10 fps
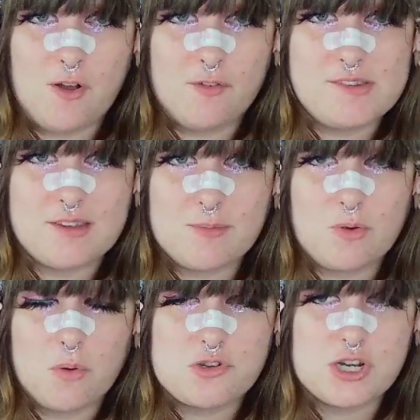
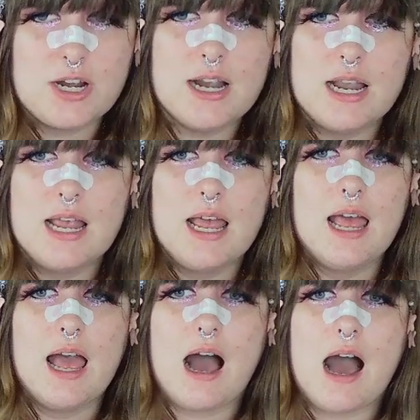subculture,
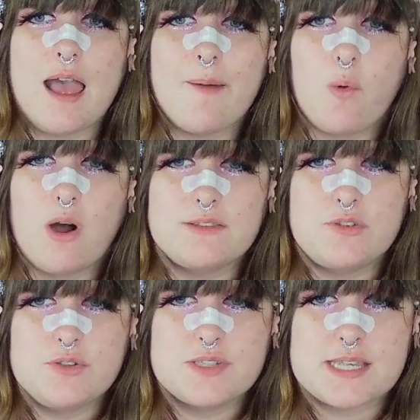I want
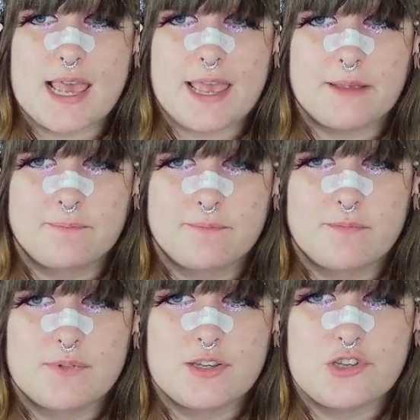to say
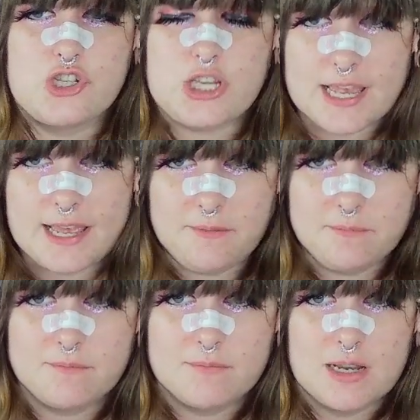Shein,
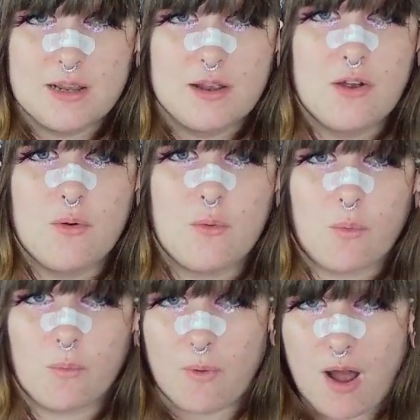
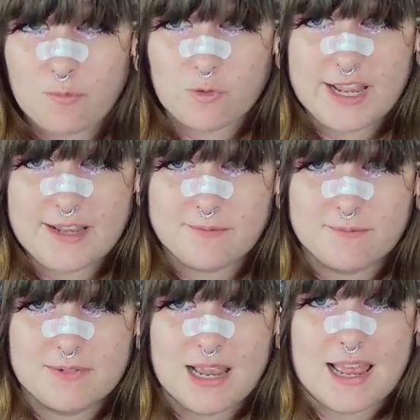Romwe,
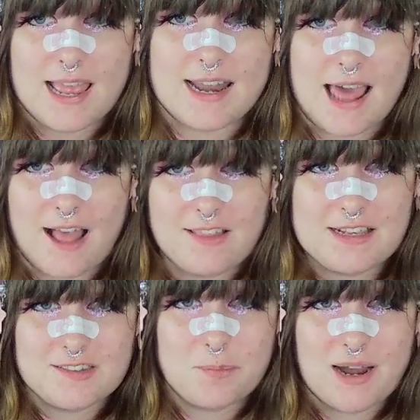and
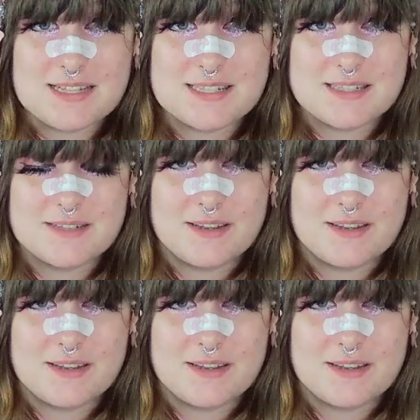AliExpress.